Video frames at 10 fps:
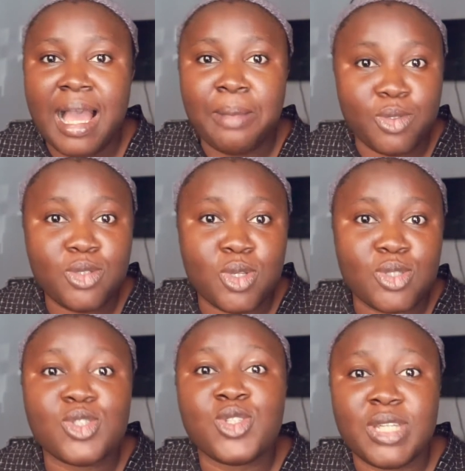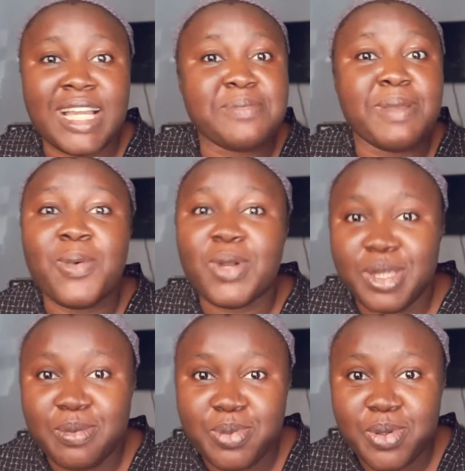I'm going to also show you guys my work
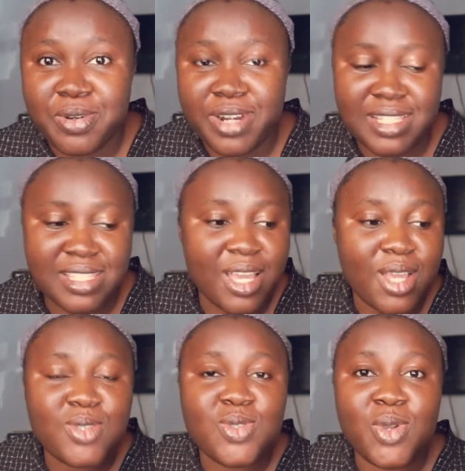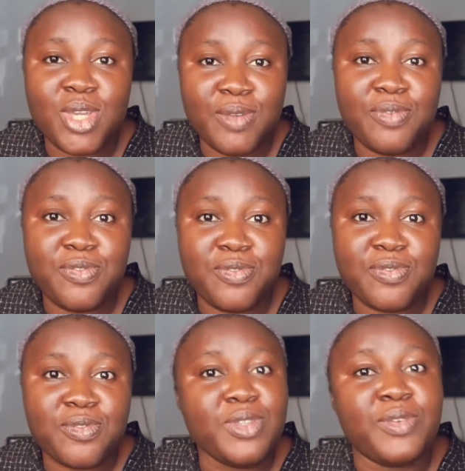in progress. So
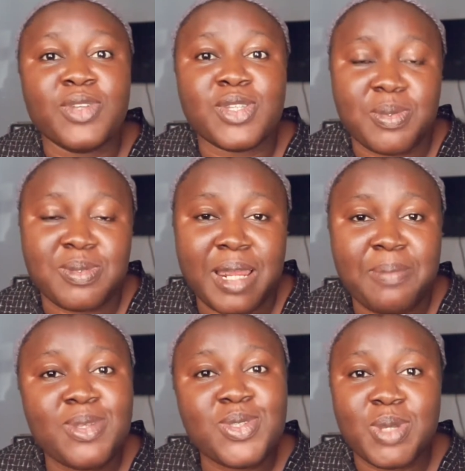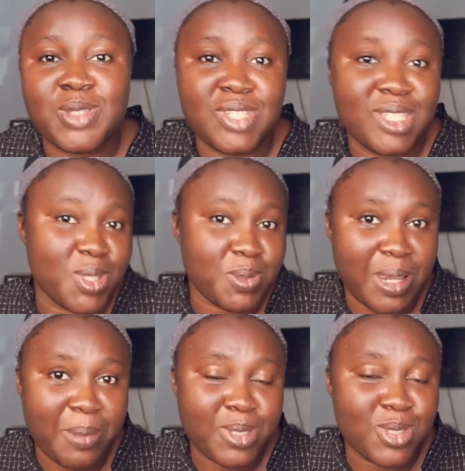if you've not subscribed, please remember to hit the
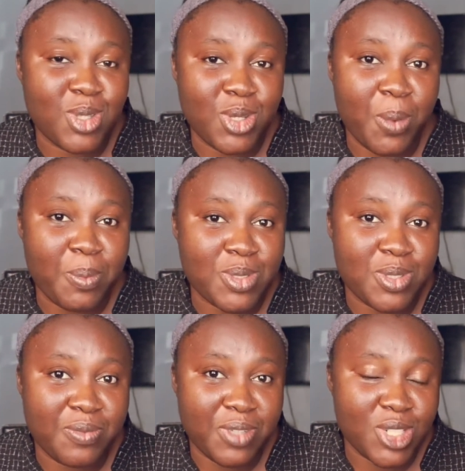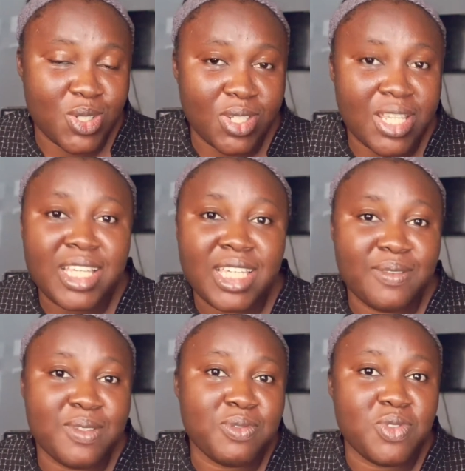subscribe button, turn on your post notification,
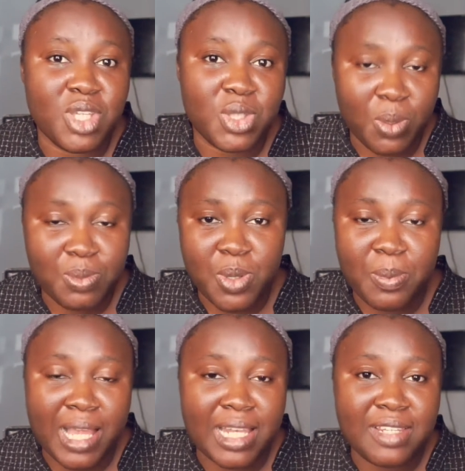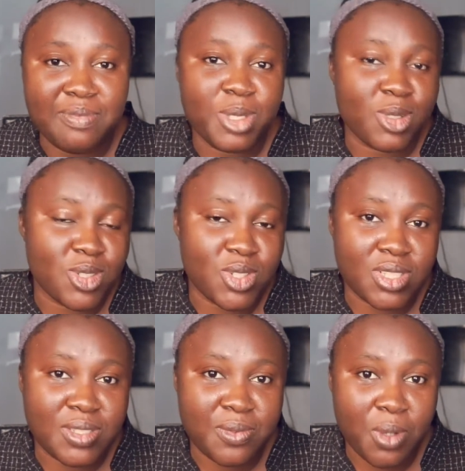give this video a thumbs up, and leave me a
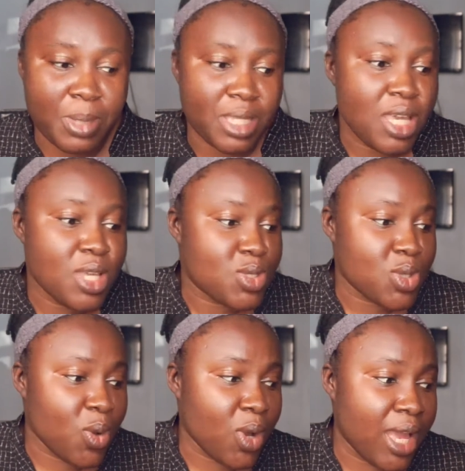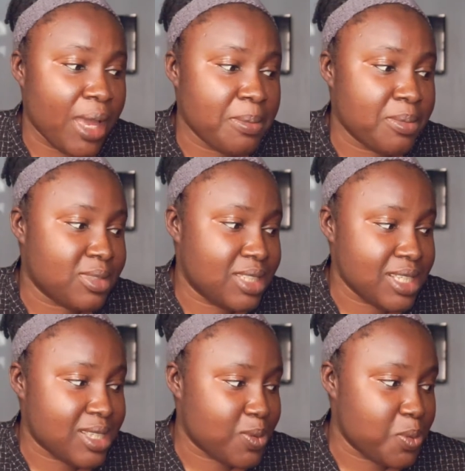constructive comment. So
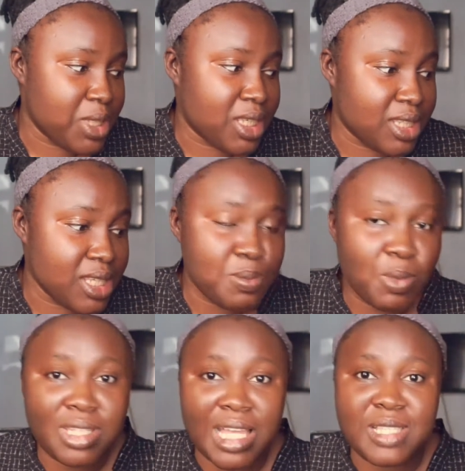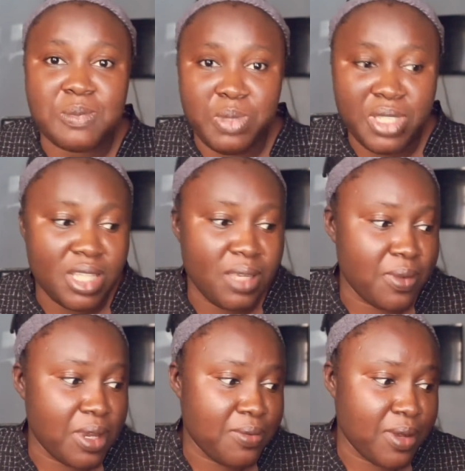this month has been a
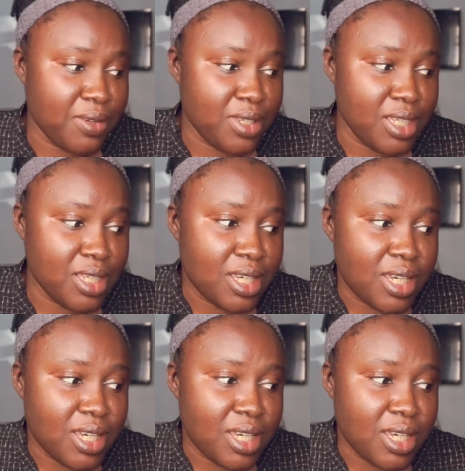very